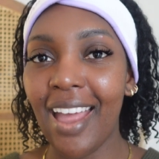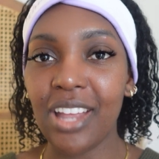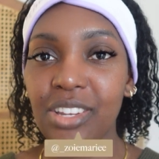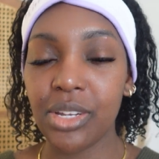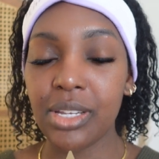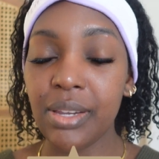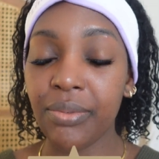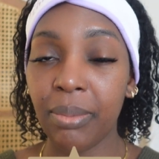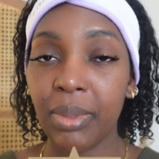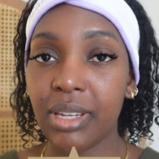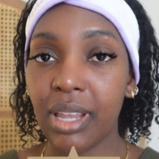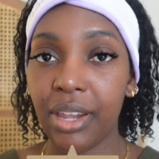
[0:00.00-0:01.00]
As you can see from
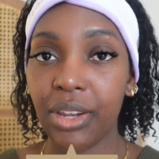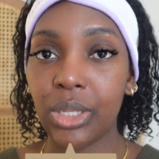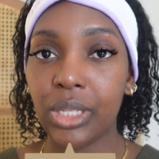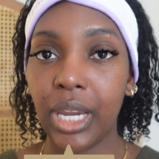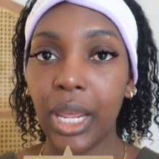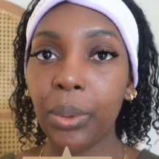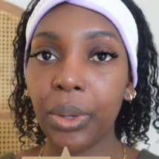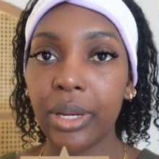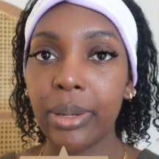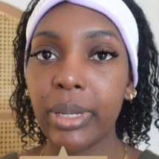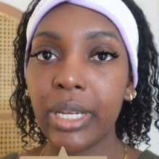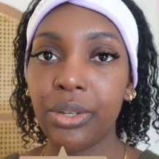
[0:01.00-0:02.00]
the title, today we're
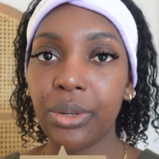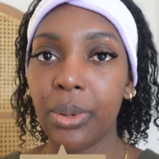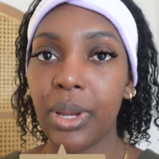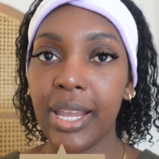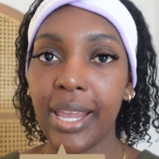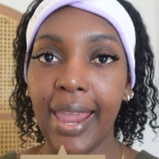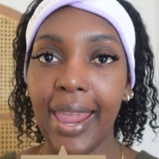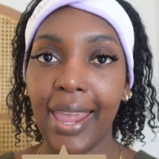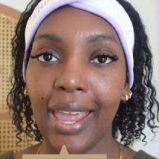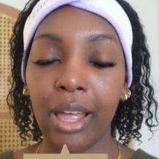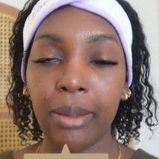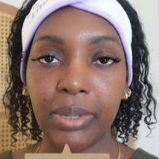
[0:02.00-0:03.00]
going to be doing
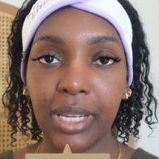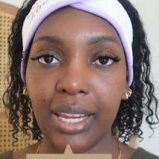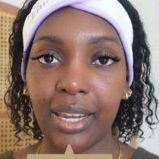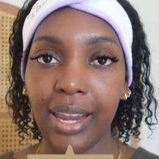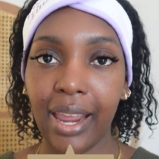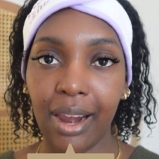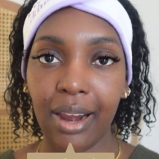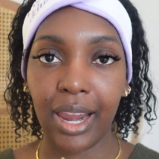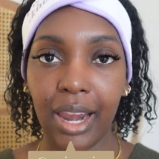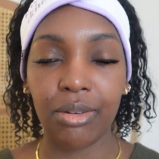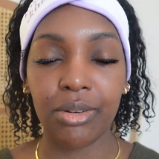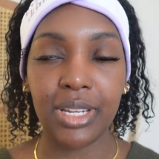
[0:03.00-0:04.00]
a updated hair
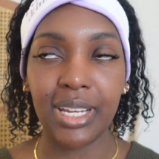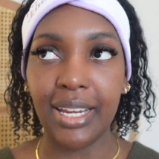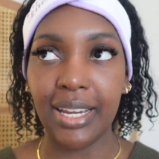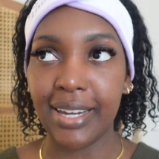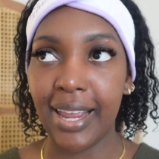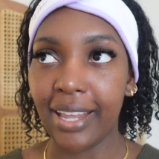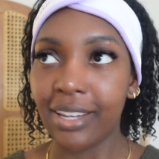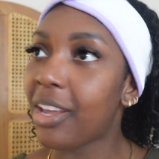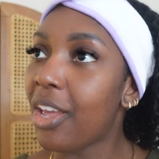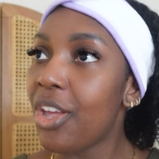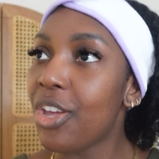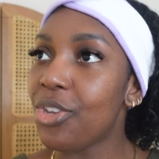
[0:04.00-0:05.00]
care routine, and
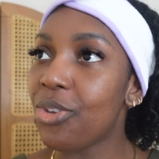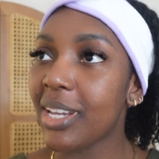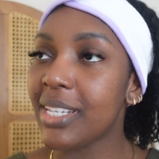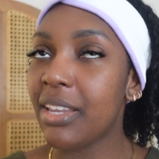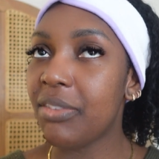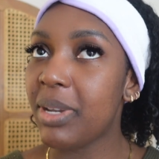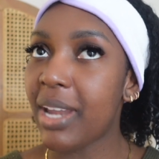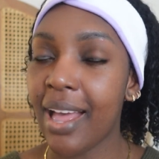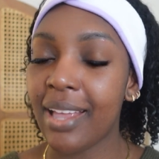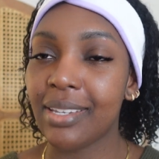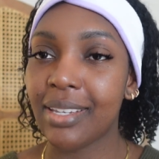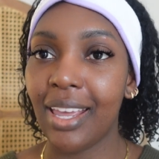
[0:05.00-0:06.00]
you guys have been
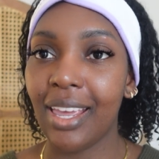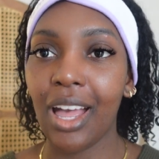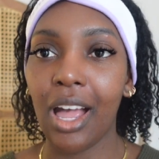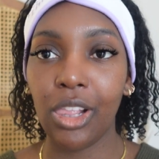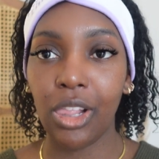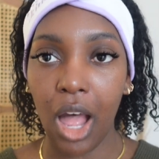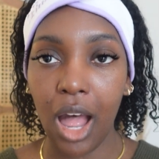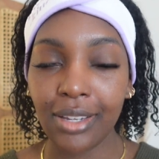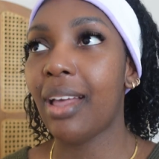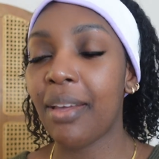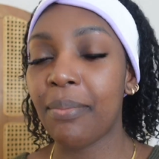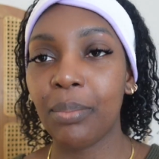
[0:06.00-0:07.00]
asking a
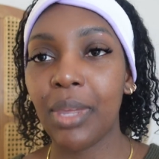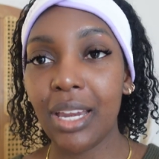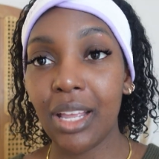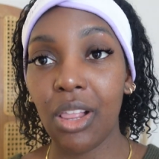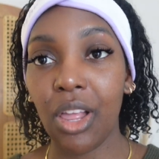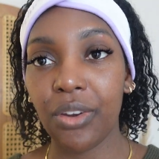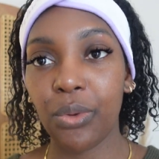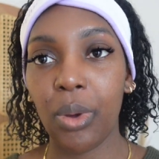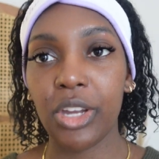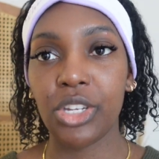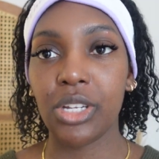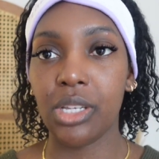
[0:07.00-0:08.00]
lot. I'm getting a lot of
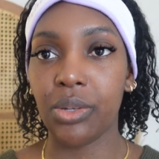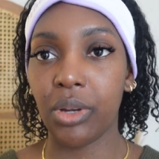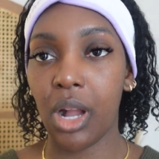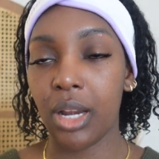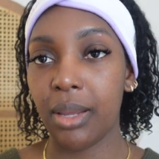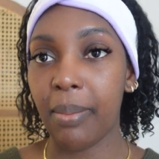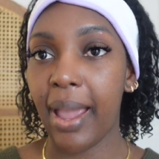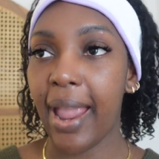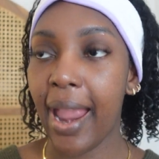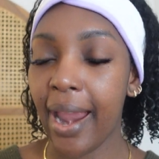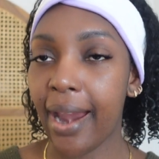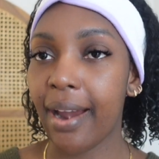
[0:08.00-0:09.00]
questions regarding my
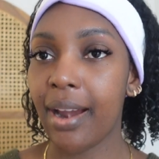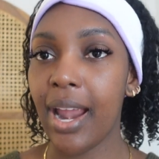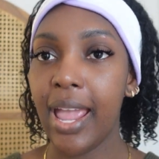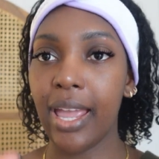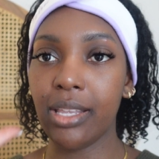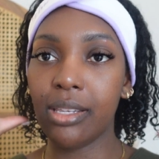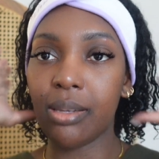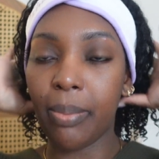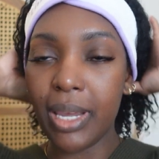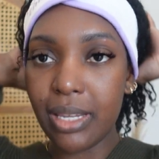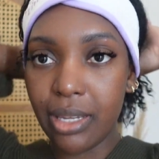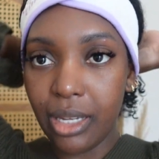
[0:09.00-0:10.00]
hair, and
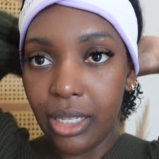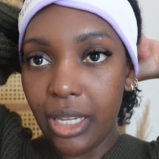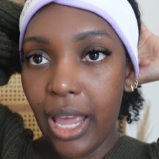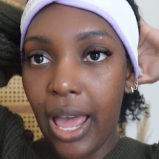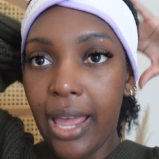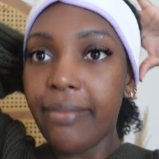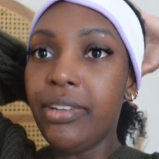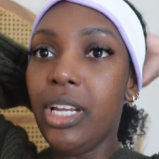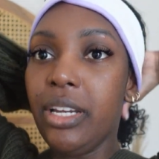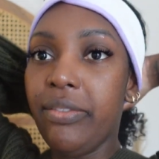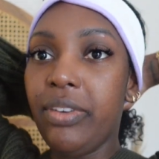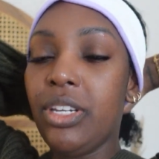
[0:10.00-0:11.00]
basically I have
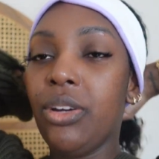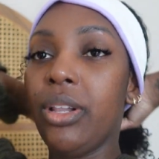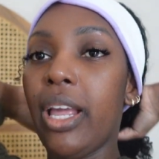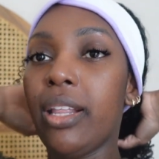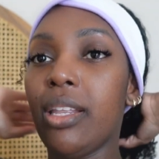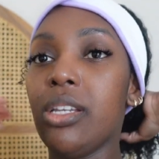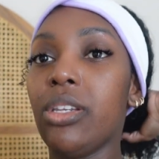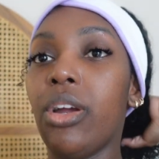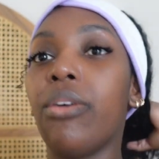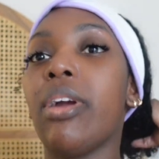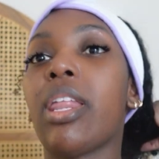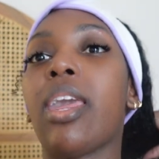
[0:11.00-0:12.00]
done a video like this
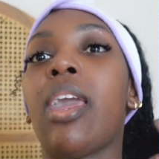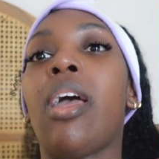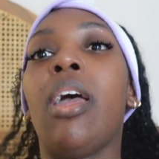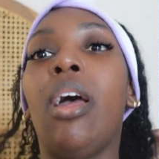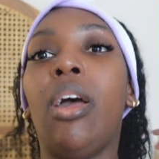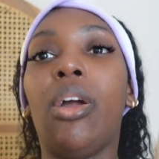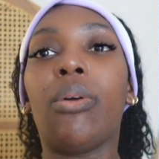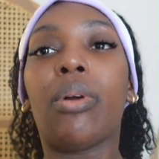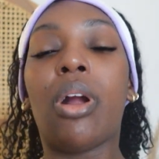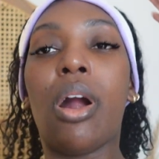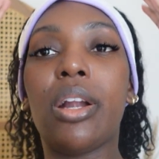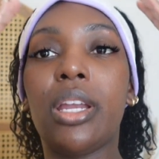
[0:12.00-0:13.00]
already
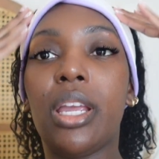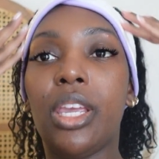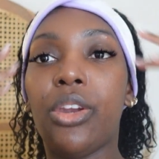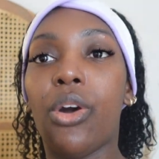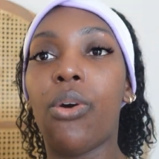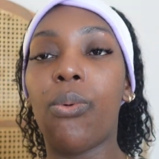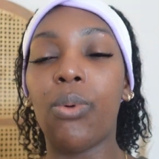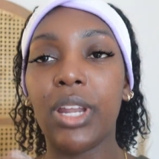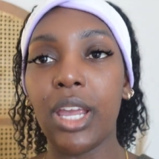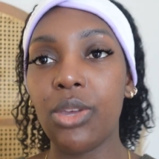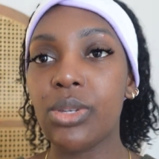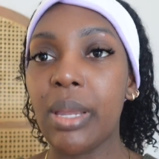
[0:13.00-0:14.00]
regarding, what
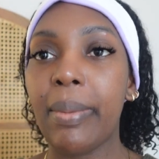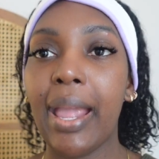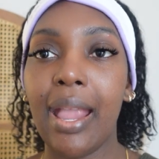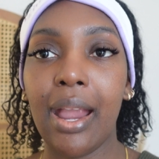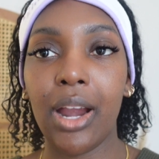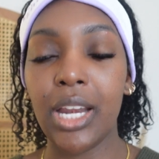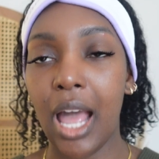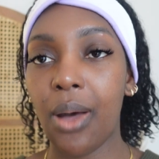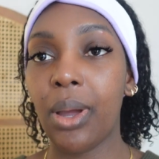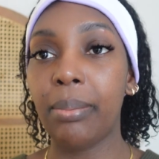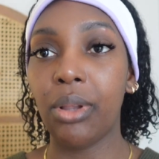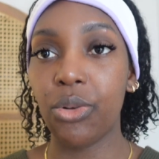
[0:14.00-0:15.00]
I use on my hair and
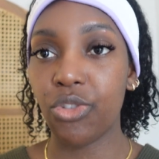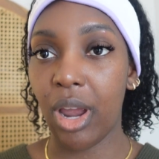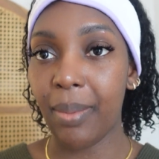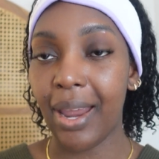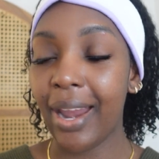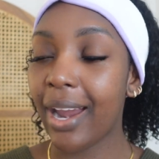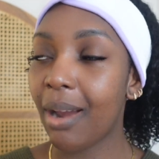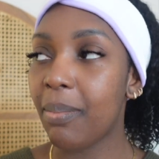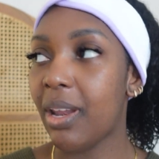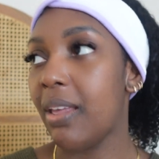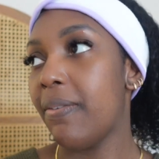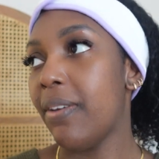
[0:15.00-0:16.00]
how I blow dry my hair,
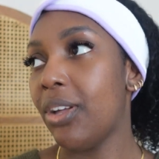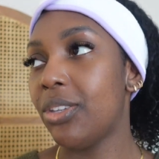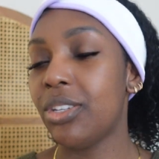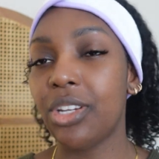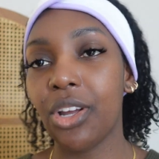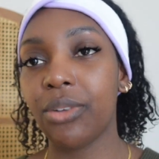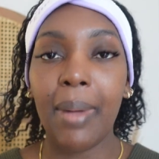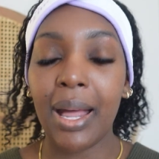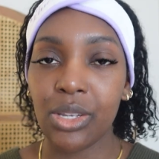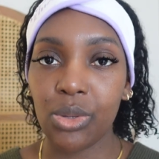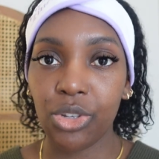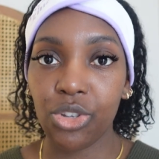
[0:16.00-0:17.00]
but I felt, might
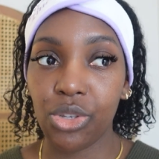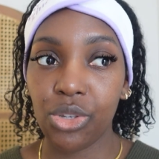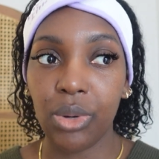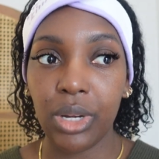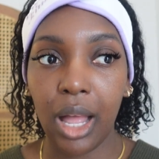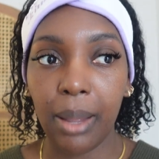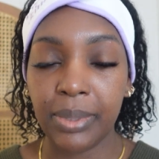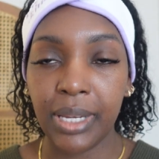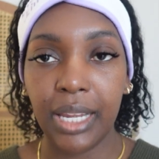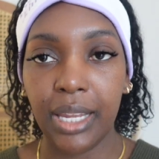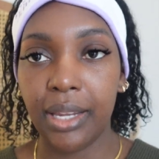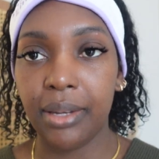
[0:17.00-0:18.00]
as well just do an
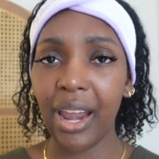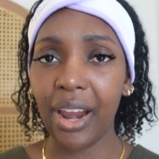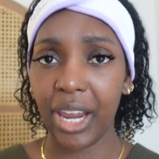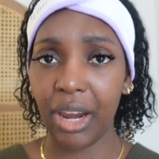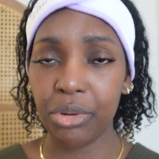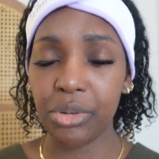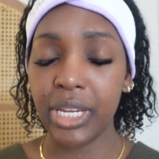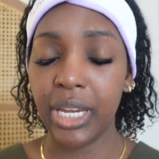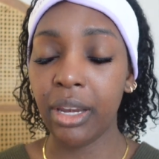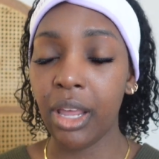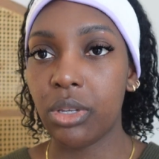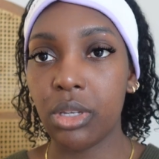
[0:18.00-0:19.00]
updated hair care
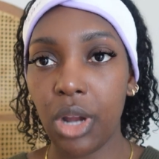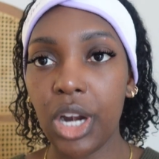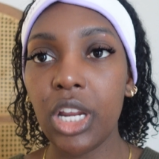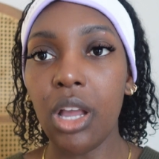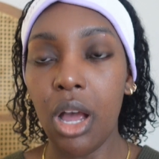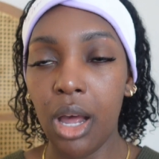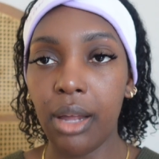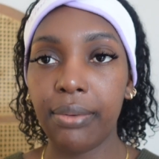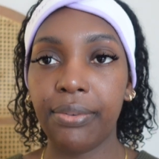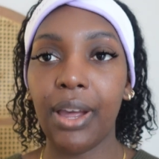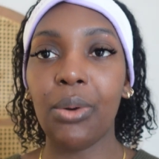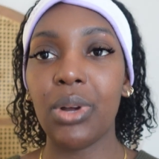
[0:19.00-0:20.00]
routine. Starting
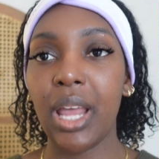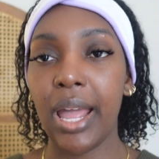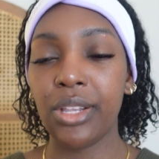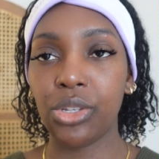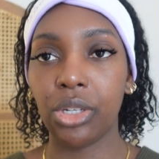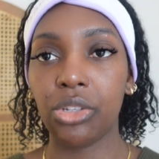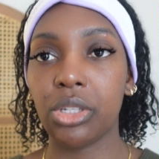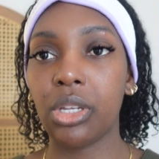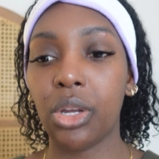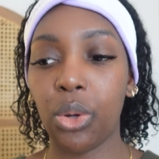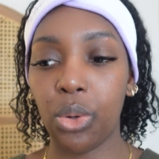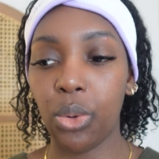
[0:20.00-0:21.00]
off, I want to answer just
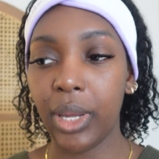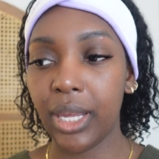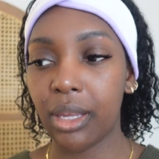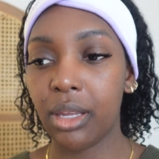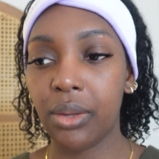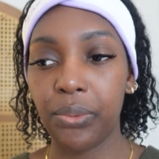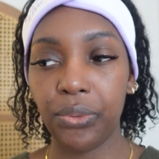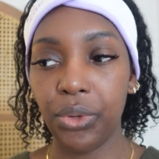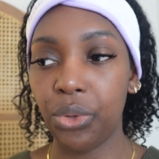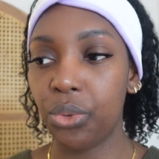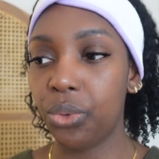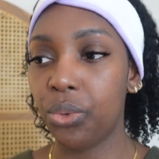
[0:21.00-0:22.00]
a quick
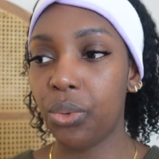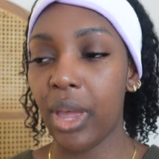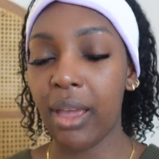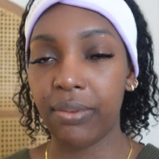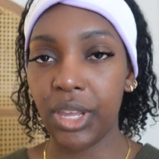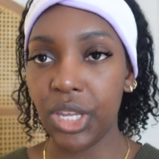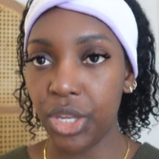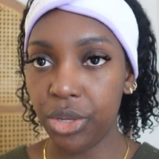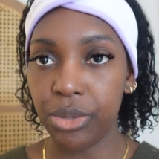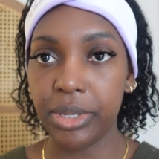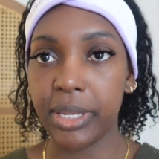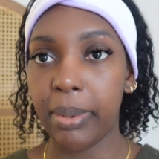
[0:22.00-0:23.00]
few
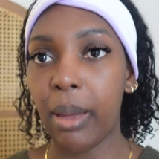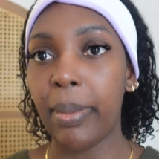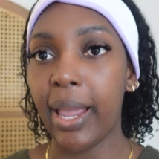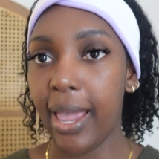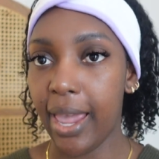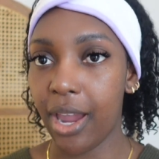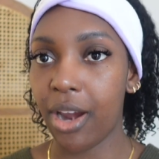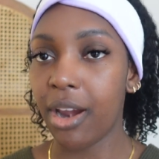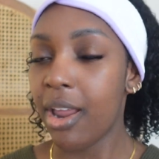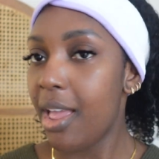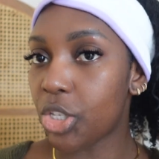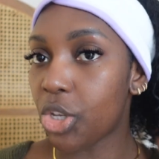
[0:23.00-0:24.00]
FAQs about my hair.